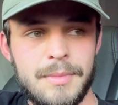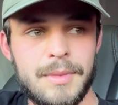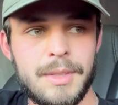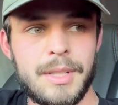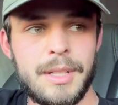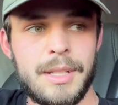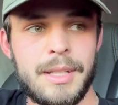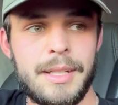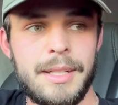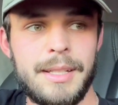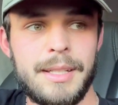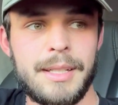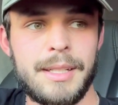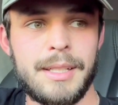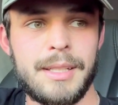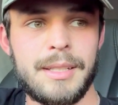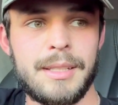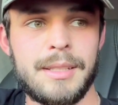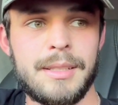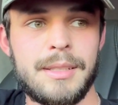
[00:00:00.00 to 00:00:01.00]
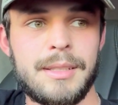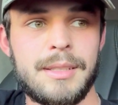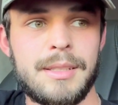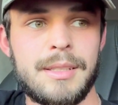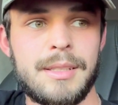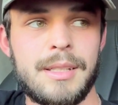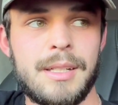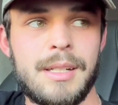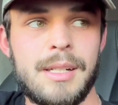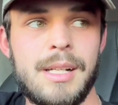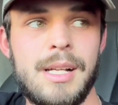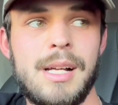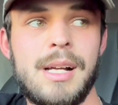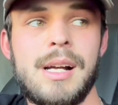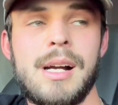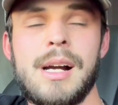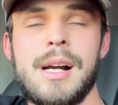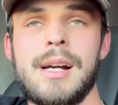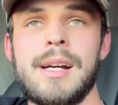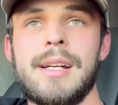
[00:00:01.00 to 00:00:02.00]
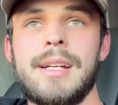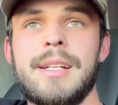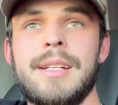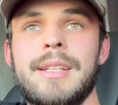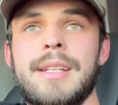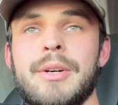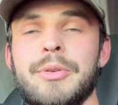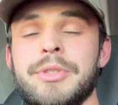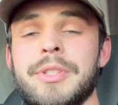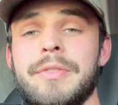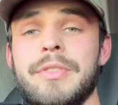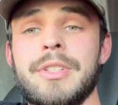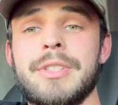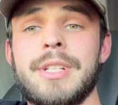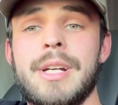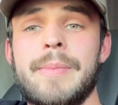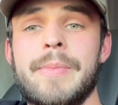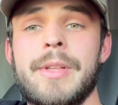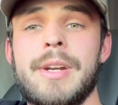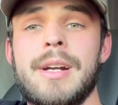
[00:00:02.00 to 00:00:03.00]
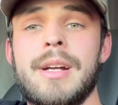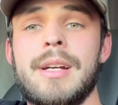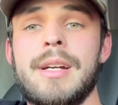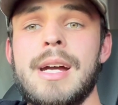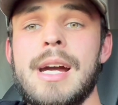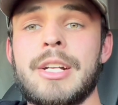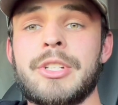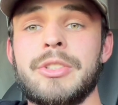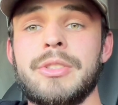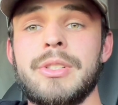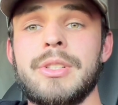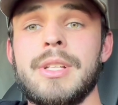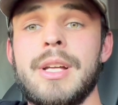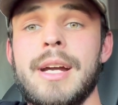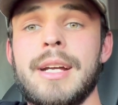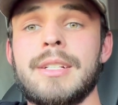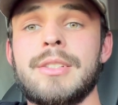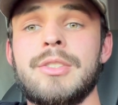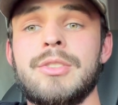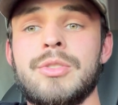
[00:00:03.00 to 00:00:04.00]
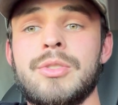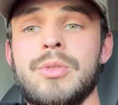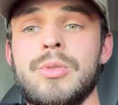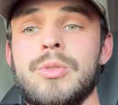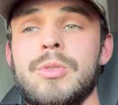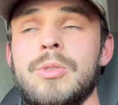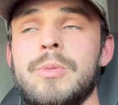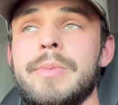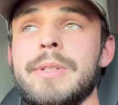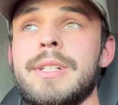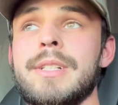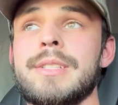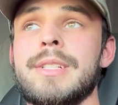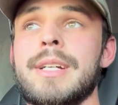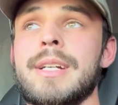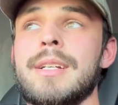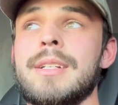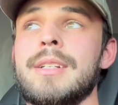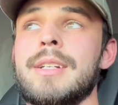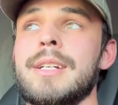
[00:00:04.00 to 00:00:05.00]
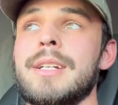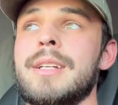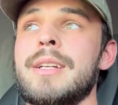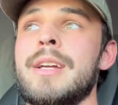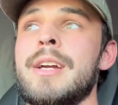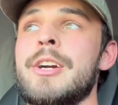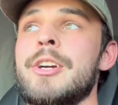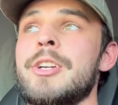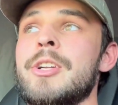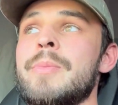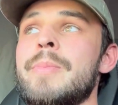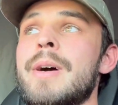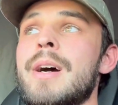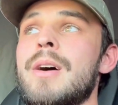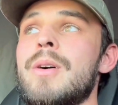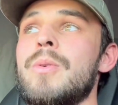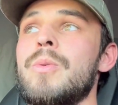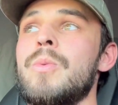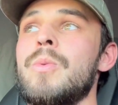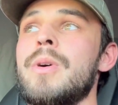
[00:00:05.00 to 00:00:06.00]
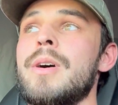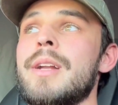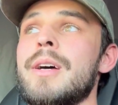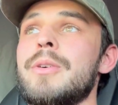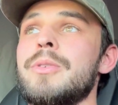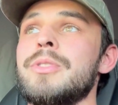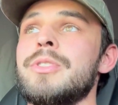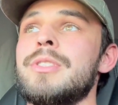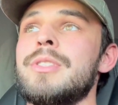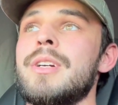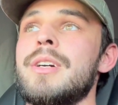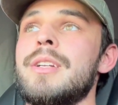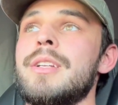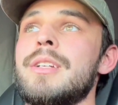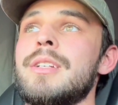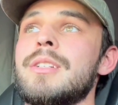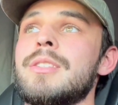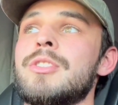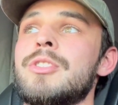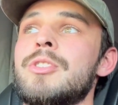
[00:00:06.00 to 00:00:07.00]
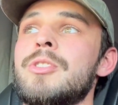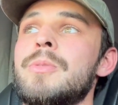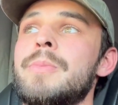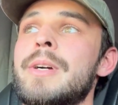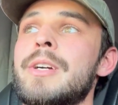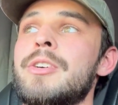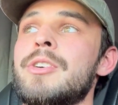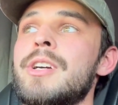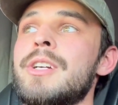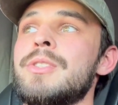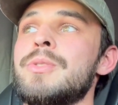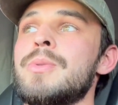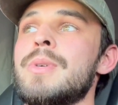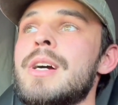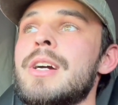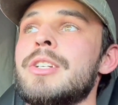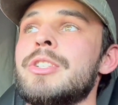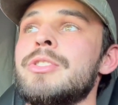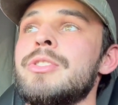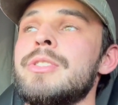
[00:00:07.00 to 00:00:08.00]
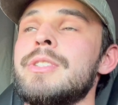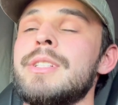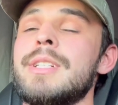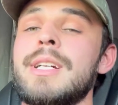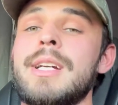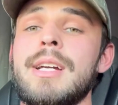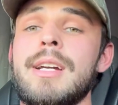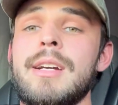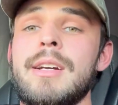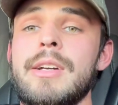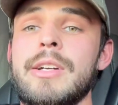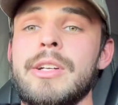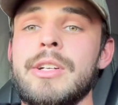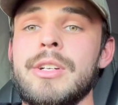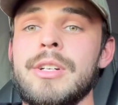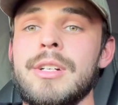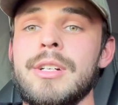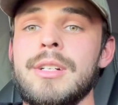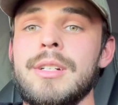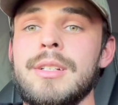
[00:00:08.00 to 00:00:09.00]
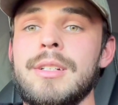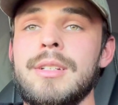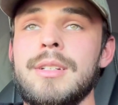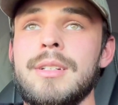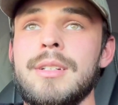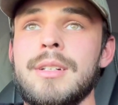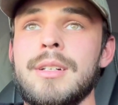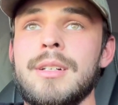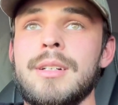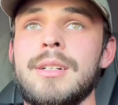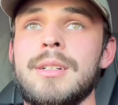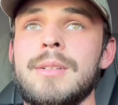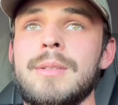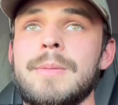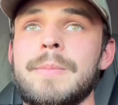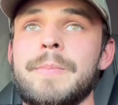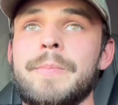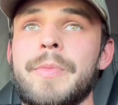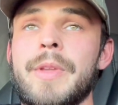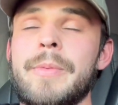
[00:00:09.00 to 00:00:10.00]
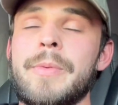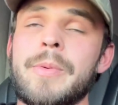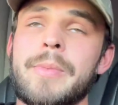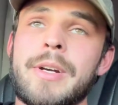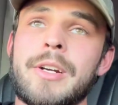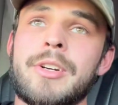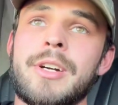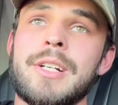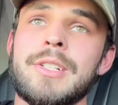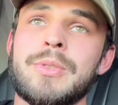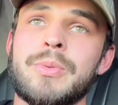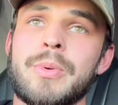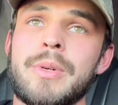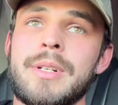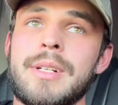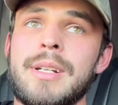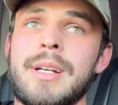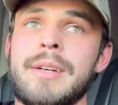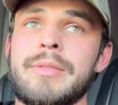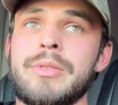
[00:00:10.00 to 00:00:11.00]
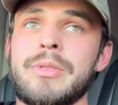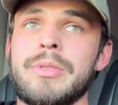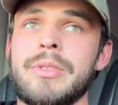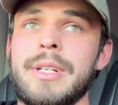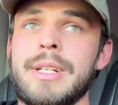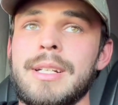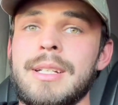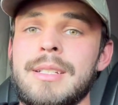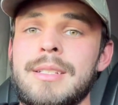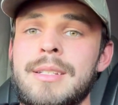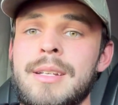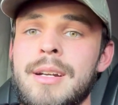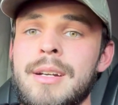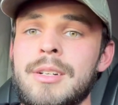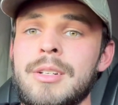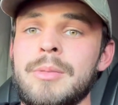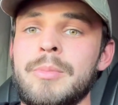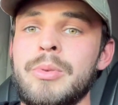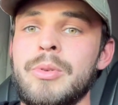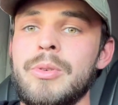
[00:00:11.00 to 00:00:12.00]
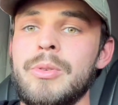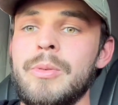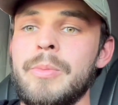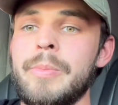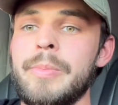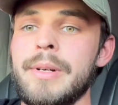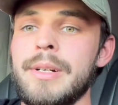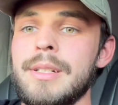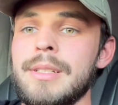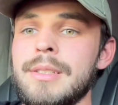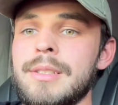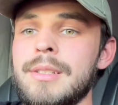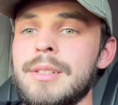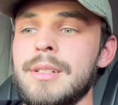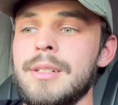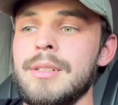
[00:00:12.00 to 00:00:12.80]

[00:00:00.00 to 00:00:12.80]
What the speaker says: I, uh, that was the first time that I actually liked school because I like cared about what I was studying. So my grades were actually good. I mean, my grades weren't ever like terrible, but